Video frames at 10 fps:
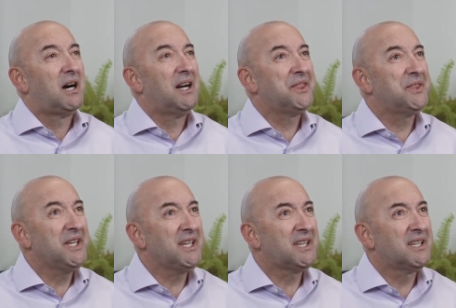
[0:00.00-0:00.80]
I
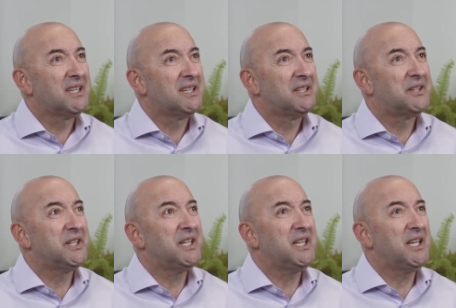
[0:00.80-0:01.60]
think
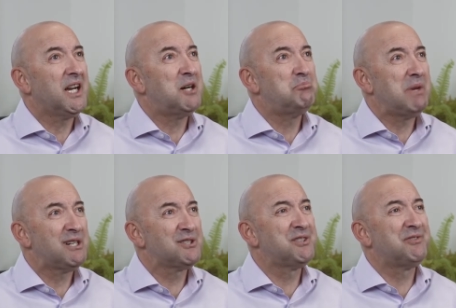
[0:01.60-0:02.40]
the
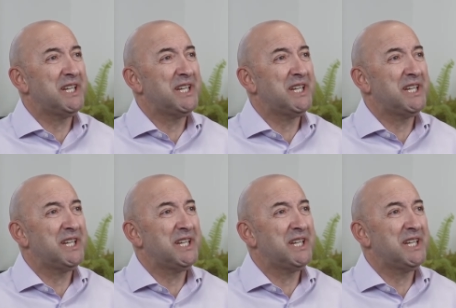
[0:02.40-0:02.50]
amount of